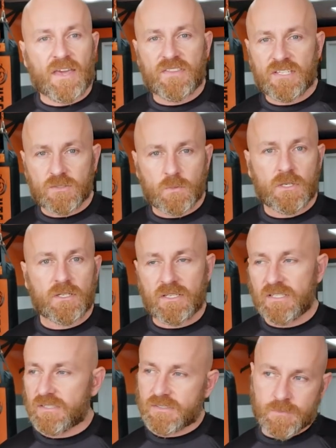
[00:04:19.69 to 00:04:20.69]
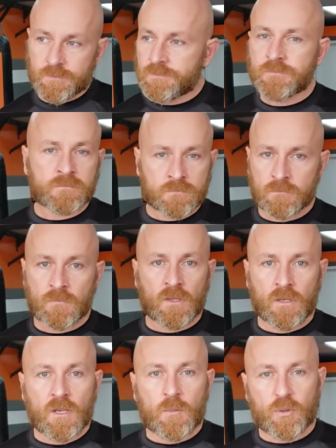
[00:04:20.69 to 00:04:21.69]
and this one is
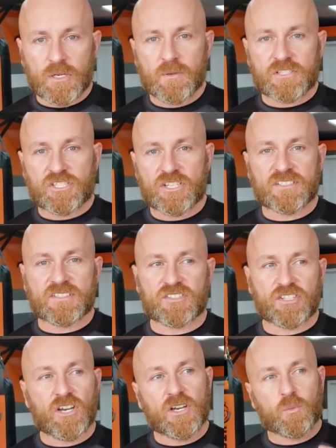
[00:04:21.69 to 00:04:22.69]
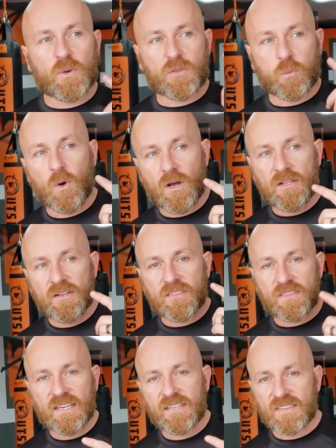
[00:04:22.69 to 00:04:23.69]
pretty much just as good with one
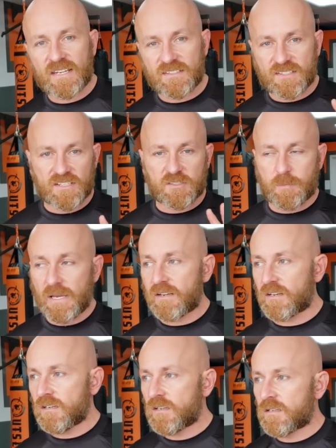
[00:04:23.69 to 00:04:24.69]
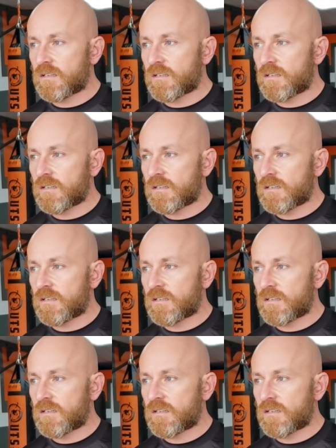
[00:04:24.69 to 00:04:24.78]
thing that it does better.